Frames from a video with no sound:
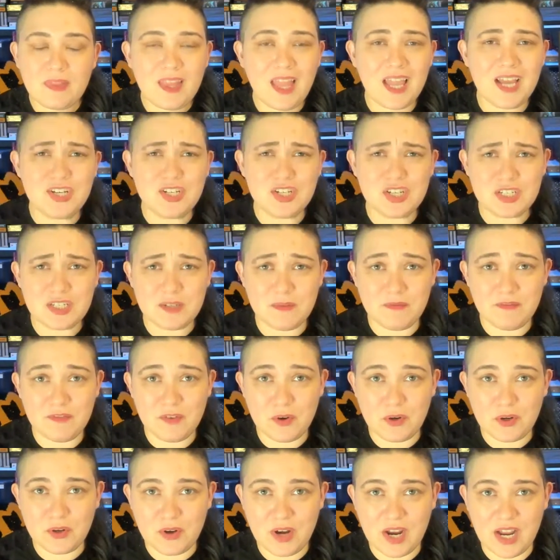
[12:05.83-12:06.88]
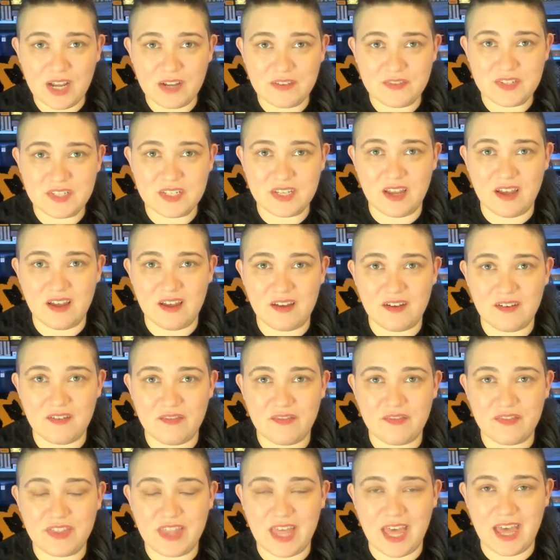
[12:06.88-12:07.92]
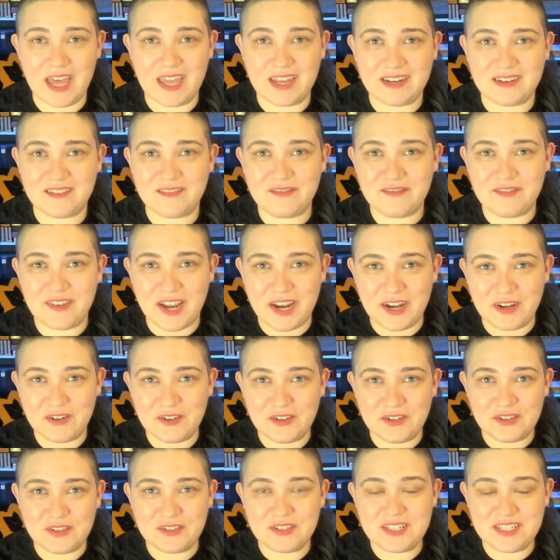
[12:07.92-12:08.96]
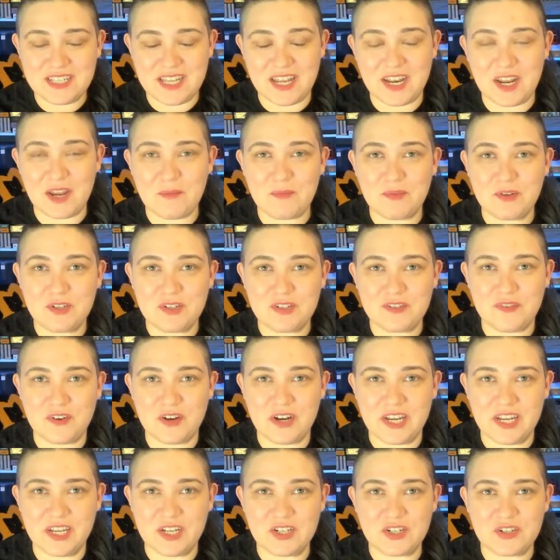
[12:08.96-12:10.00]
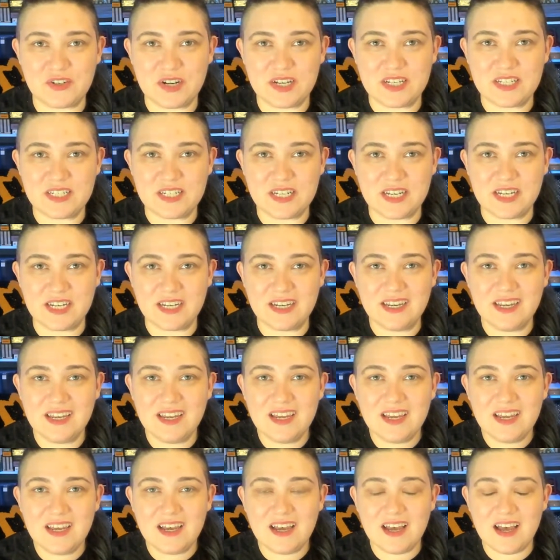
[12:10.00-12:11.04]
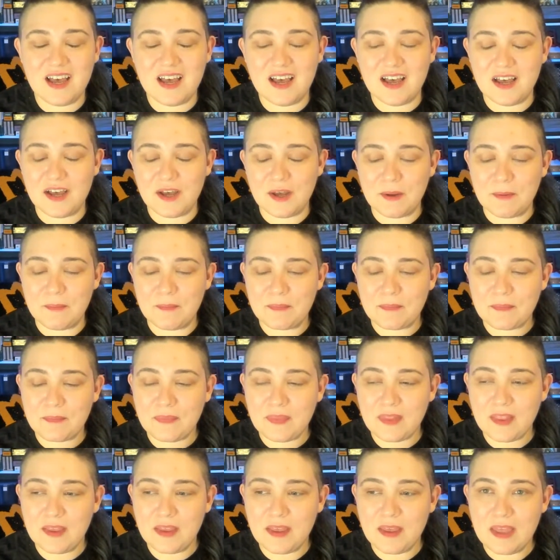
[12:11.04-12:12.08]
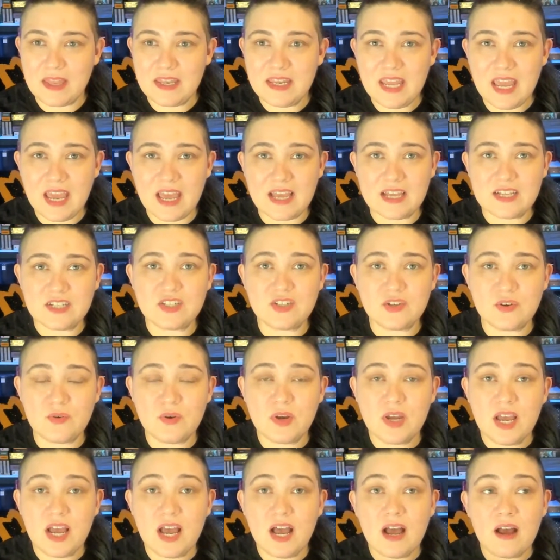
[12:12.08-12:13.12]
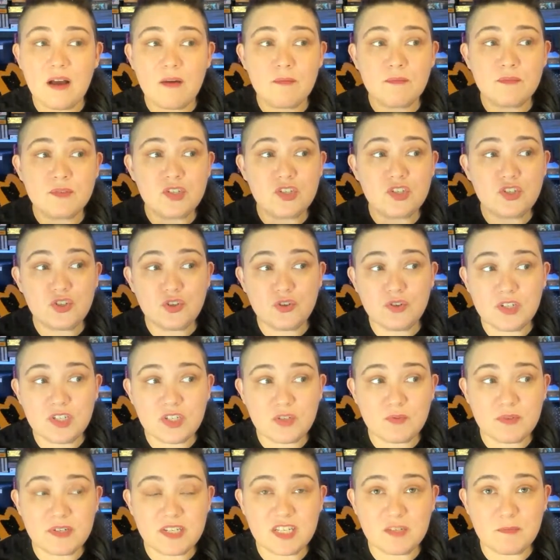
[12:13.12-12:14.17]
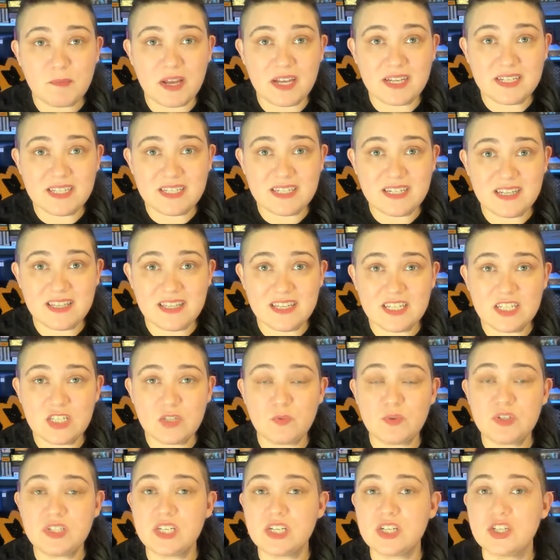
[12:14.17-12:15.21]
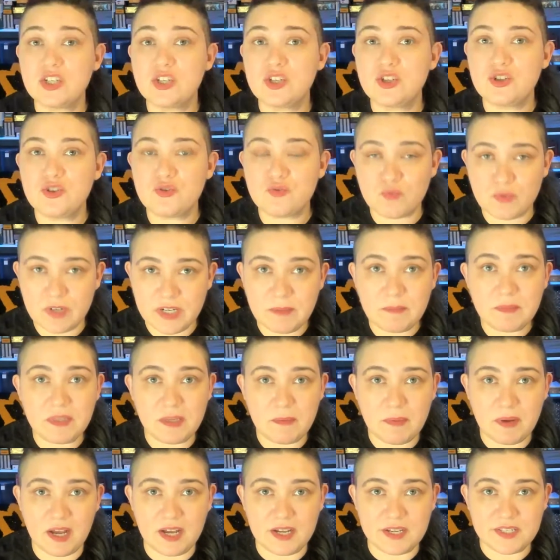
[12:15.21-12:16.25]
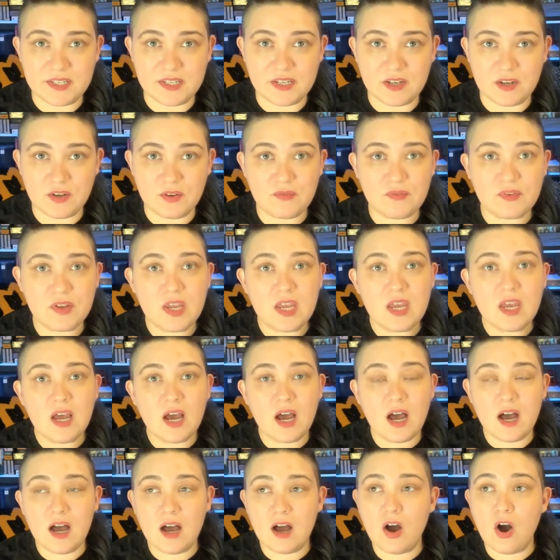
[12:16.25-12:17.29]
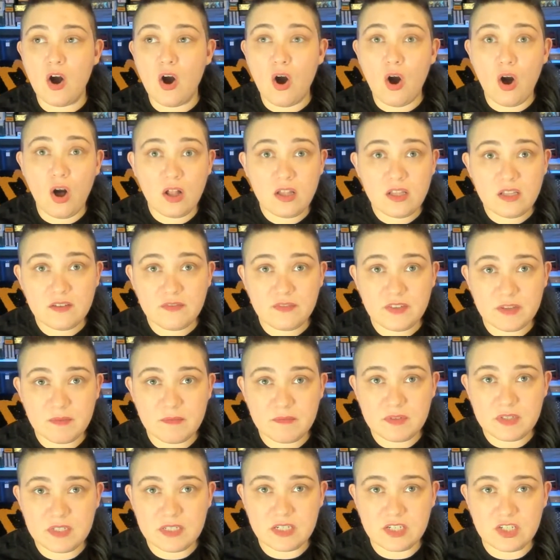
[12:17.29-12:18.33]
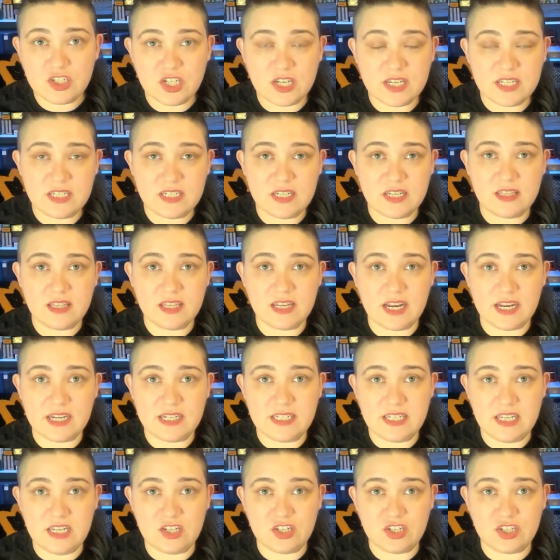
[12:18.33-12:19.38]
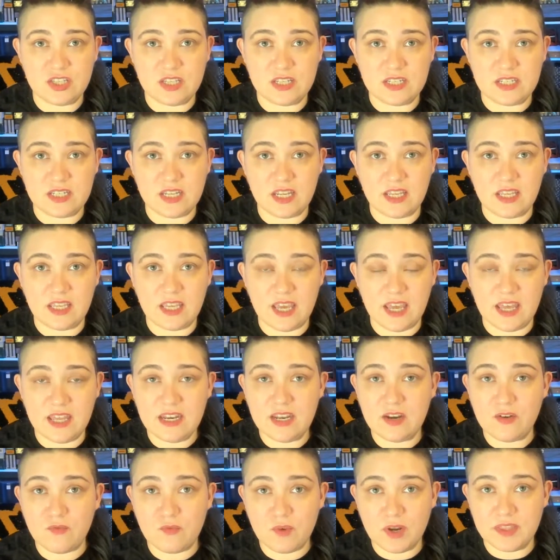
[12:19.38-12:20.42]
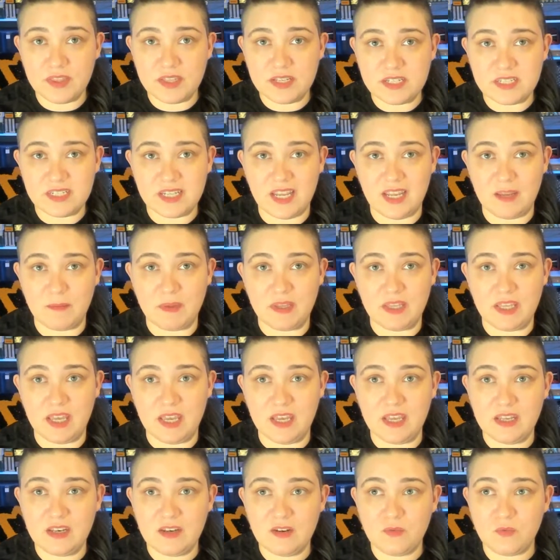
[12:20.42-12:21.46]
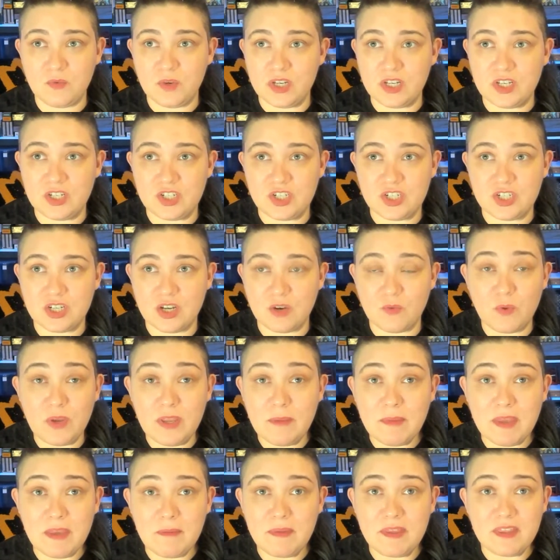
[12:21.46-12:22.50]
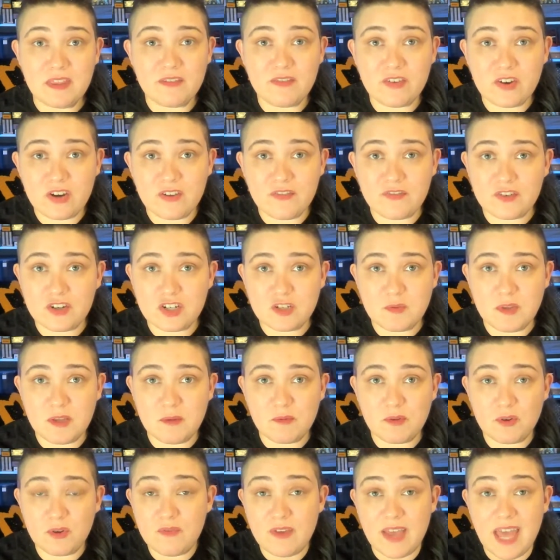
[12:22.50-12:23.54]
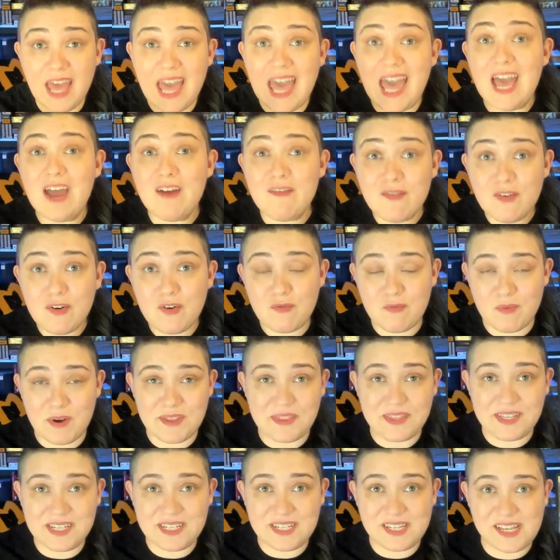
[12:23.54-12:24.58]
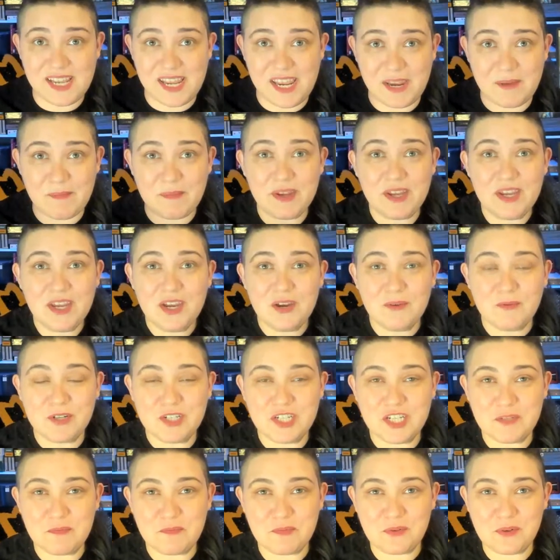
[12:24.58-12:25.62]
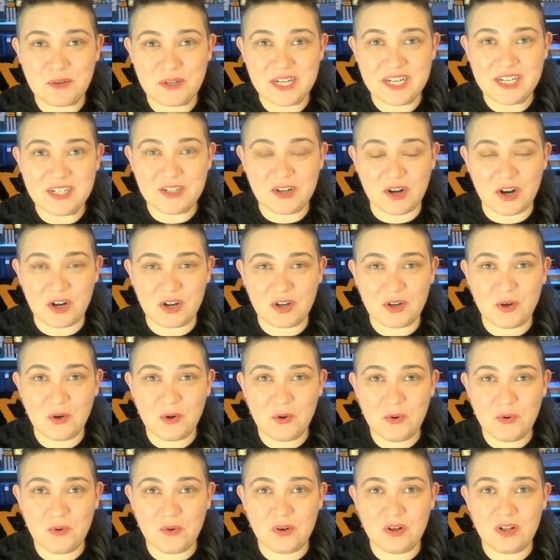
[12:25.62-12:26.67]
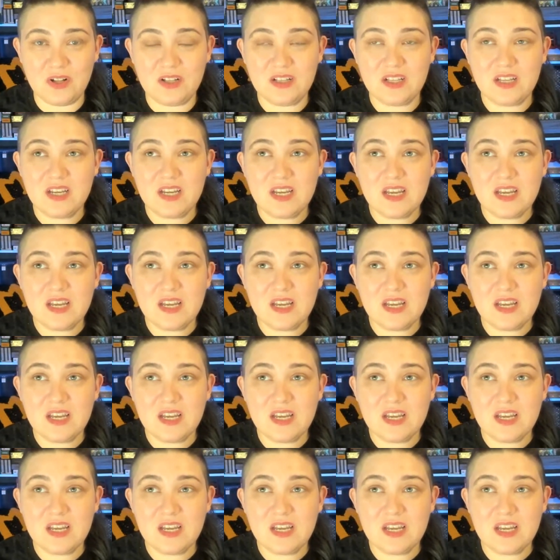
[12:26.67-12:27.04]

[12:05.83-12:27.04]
I took some photographs of that final setup, which is very interesting. Um, and yeah, and so students' response to this was extremely positive. All of them suggested that I teach this again and run this game again, which we may be the very first people who've ever run this game, which is pretty darn cool.